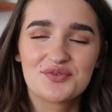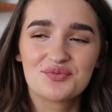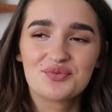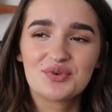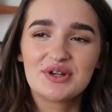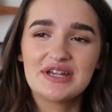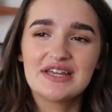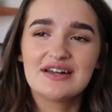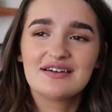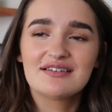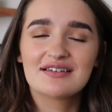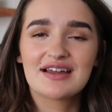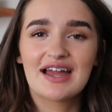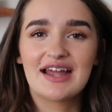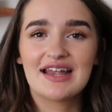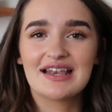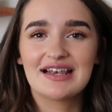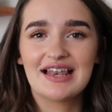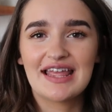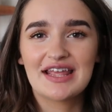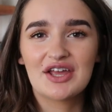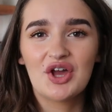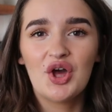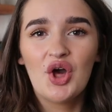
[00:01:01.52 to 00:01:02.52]
a real kind
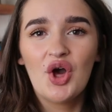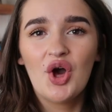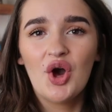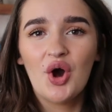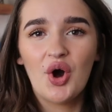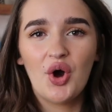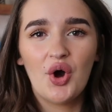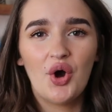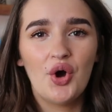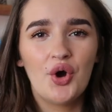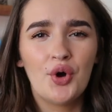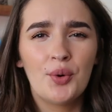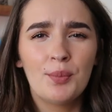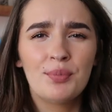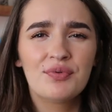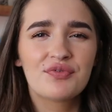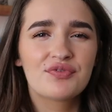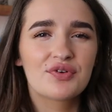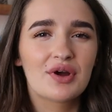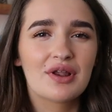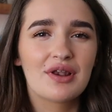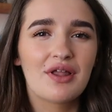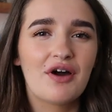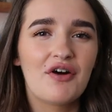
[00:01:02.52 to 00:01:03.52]
of like hub
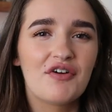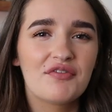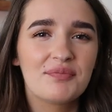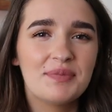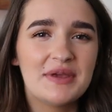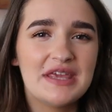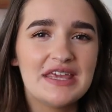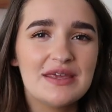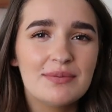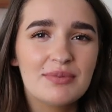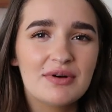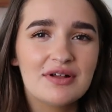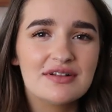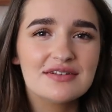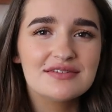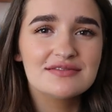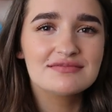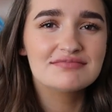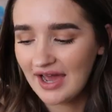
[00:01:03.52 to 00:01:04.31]
for a lot of people,